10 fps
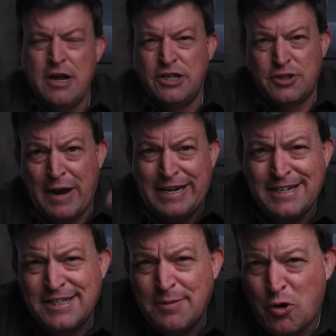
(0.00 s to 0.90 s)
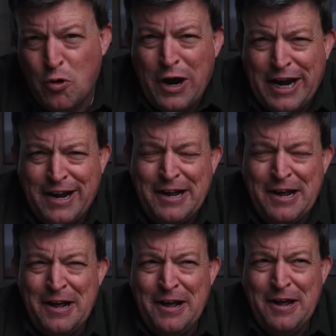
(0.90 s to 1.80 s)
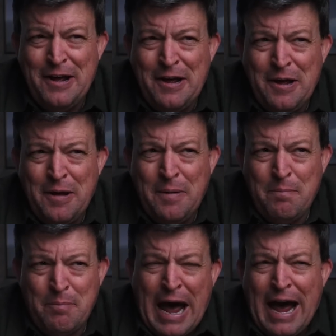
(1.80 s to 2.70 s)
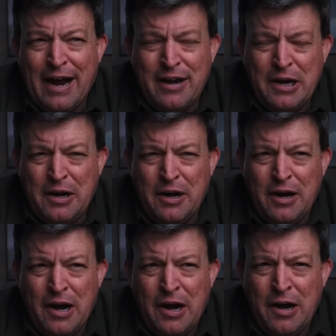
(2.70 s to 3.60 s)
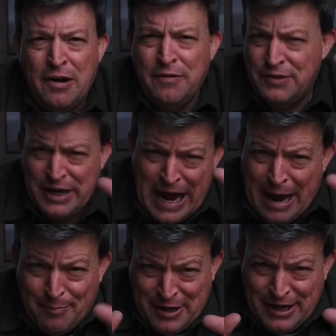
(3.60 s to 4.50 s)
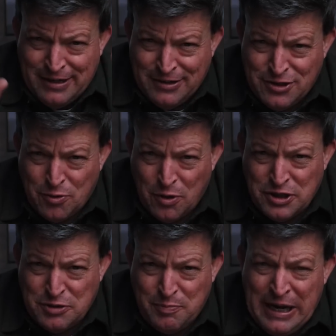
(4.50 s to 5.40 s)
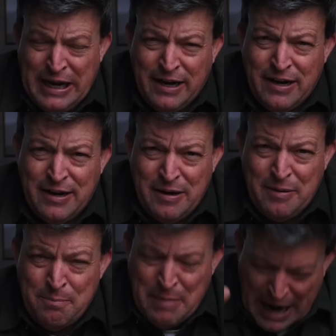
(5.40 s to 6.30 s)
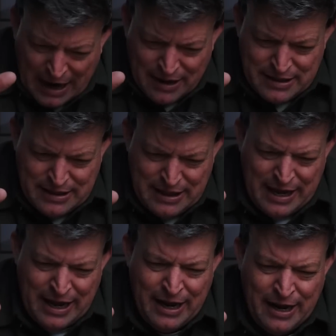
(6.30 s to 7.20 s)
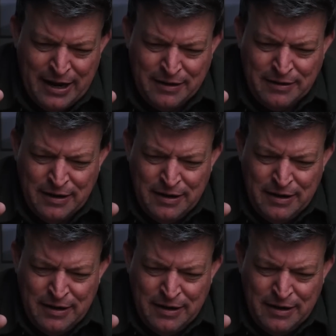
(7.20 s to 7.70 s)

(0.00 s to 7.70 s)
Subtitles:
So I did some quick back of the napkin, so to speak, math. And